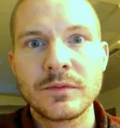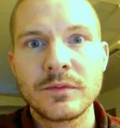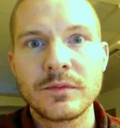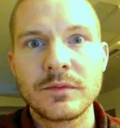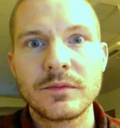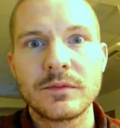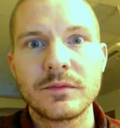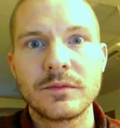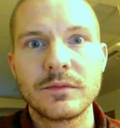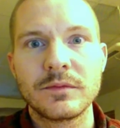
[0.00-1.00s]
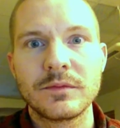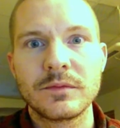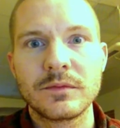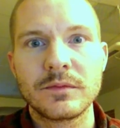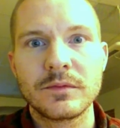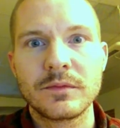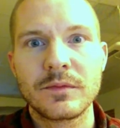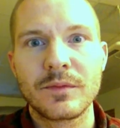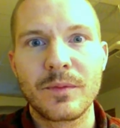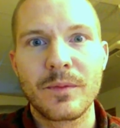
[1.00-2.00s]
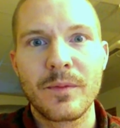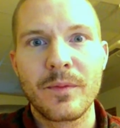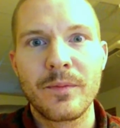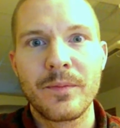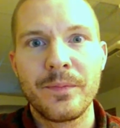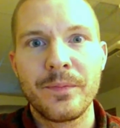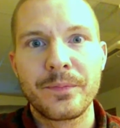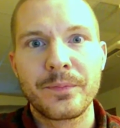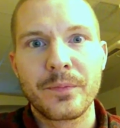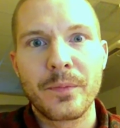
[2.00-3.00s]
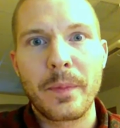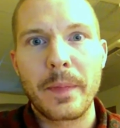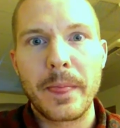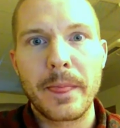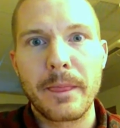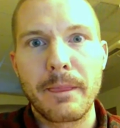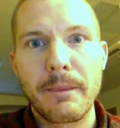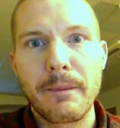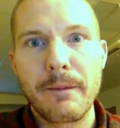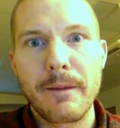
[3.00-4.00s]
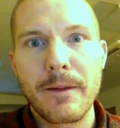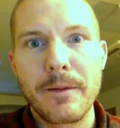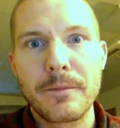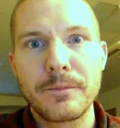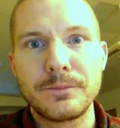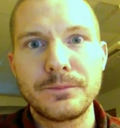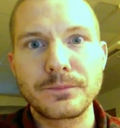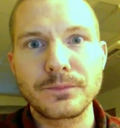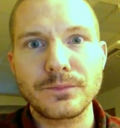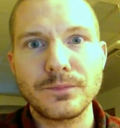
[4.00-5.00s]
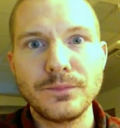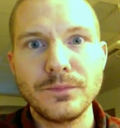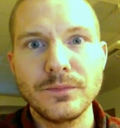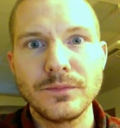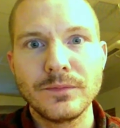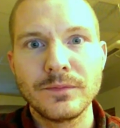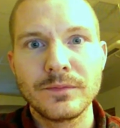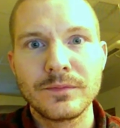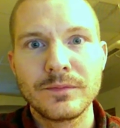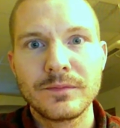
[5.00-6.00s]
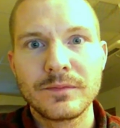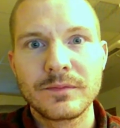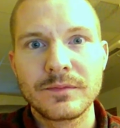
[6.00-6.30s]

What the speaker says: No words are spoken by the person on screen.